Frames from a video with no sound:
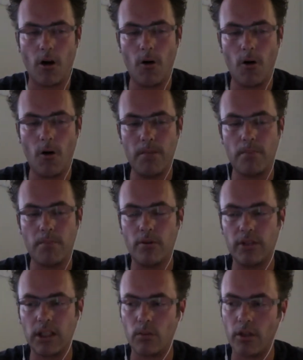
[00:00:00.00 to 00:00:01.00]
all people
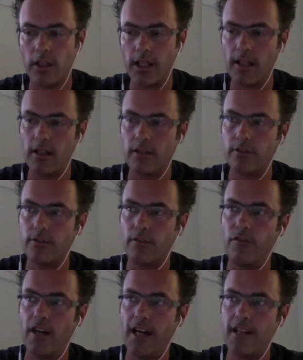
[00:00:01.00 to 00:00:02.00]
that were here to
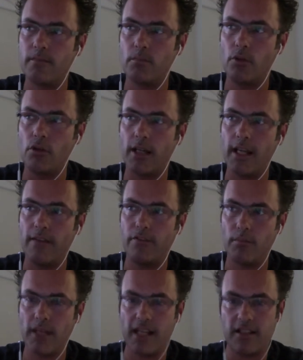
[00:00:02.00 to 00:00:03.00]
find more
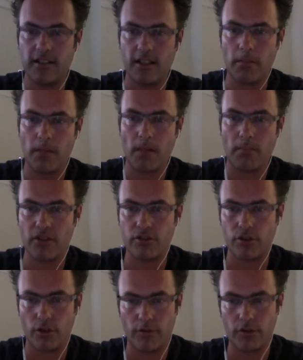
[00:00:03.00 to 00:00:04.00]
information about my
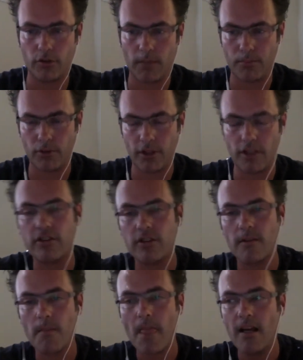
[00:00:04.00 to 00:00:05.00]
service or my
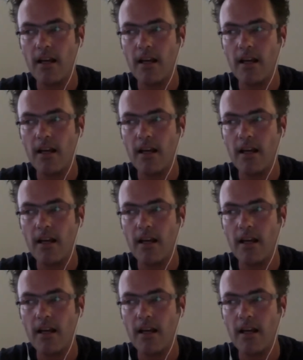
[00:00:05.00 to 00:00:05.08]
products.